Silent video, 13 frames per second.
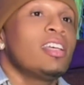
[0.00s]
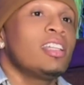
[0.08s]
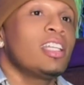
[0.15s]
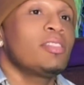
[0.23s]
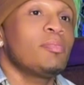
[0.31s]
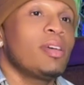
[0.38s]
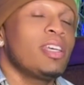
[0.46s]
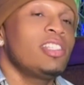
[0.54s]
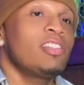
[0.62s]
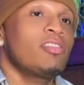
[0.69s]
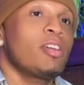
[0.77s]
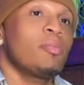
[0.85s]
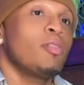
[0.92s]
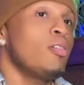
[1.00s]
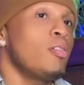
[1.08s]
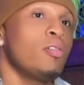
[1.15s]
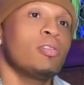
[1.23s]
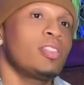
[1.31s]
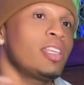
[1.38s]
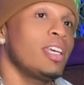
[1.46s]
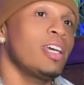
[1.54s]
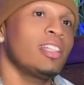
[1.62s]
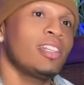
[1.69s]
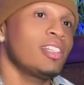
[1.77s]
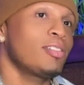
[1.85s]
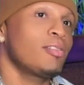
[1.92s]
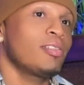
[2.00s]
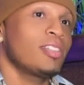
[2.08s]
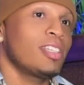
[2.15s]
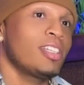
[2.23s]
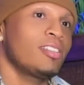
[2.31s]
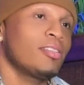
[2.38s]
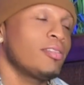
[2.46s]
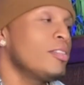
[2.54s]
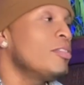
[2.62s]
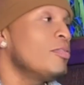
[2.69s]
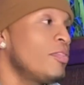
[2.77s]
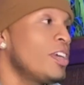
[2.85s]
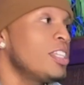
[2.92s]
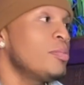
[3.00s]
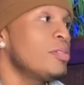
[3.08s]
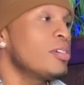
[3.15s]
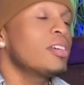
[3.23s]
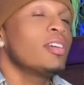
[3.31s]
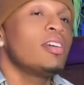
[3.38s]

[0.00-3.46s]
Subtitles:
That's my Instagram. Or Jose Andres Cortes on Facebook.